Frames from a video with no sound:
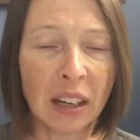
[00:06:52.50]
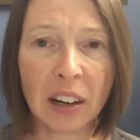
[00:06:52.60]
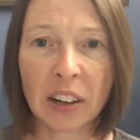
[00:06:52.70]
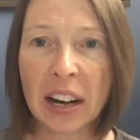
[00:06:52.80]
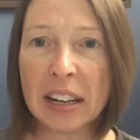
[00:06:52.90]

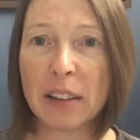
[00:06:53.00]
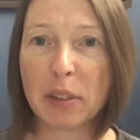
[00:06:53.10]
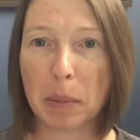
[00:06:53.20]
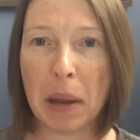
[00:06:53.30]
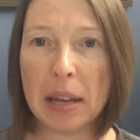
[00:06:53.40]
or any of
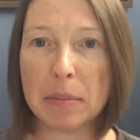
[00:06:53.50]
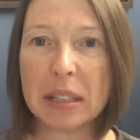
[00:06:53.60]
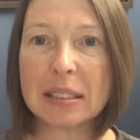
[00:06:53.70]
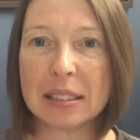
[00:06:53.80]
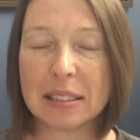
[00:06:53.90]
their
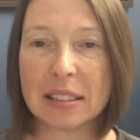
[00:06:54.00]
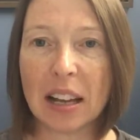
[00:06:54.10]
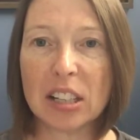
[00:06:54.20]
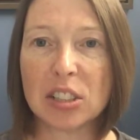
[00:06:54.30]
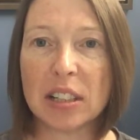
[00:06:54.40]
payments and
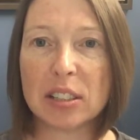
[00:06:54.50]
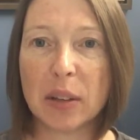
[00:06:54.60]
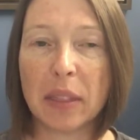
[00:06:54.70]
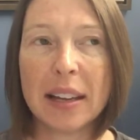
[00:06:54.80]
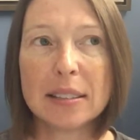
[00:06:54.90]
such. And
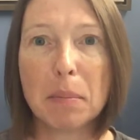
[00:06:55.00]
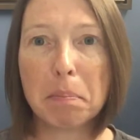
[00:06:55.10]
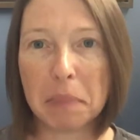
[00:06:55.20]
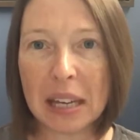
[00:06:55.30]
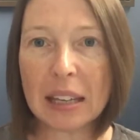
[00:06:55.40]
so that's a
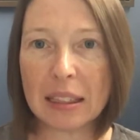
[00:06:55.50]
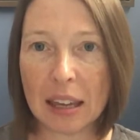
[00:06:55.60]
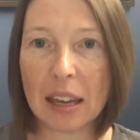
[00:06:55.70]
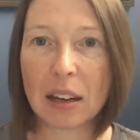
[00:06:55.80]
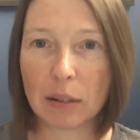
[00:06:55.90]
big
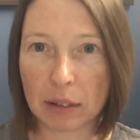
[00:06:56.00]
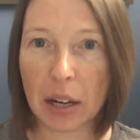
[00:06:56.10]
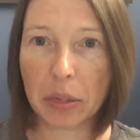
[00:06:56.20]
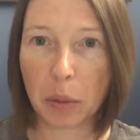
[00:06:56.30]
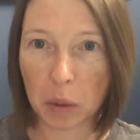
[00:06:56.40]
thing
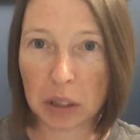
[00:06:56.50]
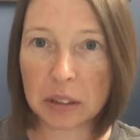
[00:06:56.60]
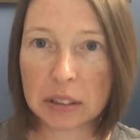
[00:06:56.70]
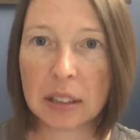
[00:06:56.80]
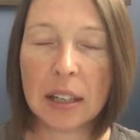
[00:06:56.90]
around the
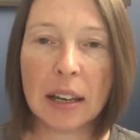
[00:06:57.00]
world.